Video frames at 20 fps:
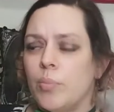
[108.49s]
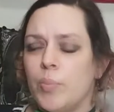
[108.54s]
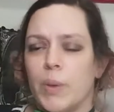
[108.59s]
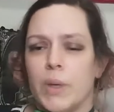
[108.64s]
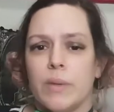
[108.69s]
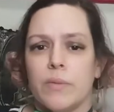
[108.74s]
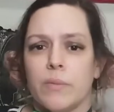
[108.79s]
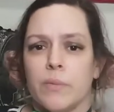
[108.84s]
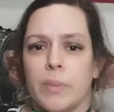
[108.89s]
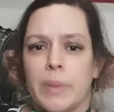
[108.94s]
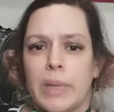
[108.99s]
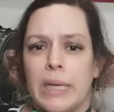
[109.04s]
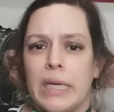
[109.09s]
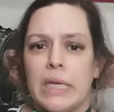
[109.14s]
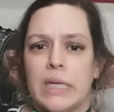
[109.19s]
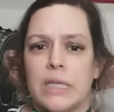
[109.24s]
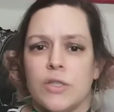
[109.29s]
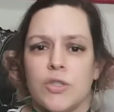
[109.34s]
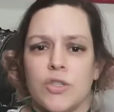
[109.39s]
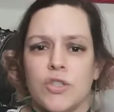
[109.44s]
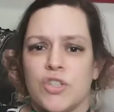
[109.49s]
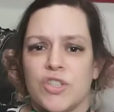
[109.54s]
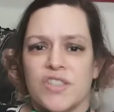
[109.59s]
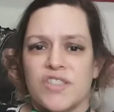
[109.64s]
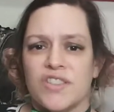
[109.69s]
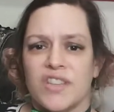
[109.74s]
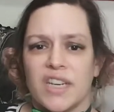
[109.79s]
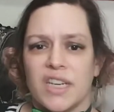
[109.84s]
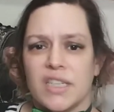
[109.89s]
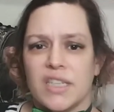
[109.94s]
But me, it's
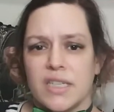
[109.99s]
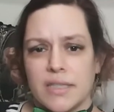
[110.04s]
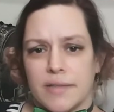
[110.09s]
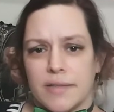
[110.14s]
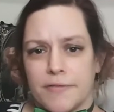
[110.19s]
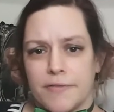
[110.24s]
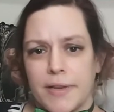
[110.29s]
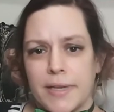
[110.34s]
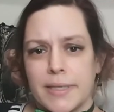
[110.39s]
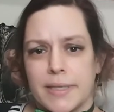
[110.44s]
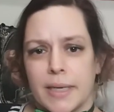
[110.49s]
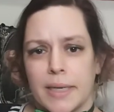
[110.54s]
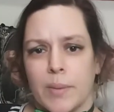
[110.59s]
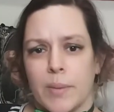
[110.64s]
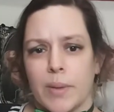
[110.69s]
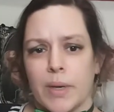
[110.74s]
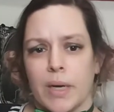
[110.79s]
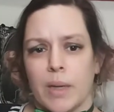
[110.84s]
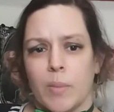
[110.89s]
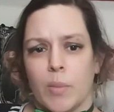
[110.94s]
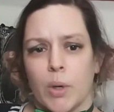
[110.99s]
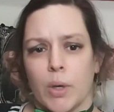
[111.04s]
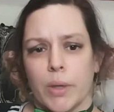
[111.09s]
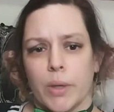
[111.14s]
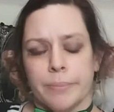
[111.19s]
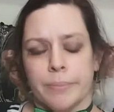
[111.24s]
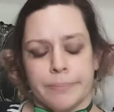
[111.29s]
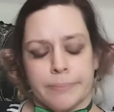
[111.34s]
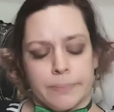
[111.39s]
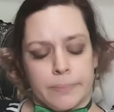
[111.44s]
just like it doesn't faze anyone anymore.